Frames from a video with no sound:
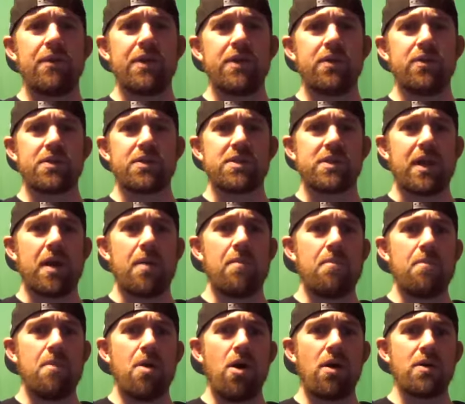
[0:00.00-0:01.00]
he looks like a
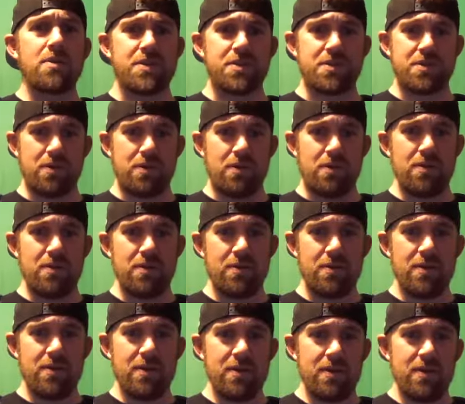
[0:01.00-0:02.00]
monster.
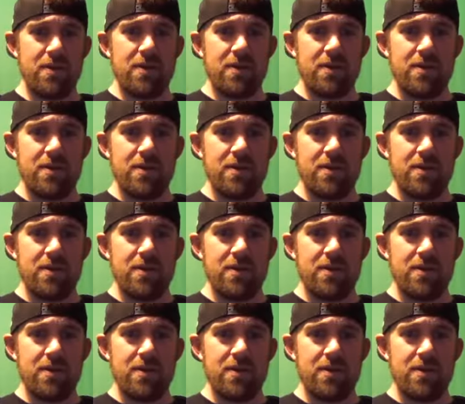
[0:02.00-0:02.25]
Yeah,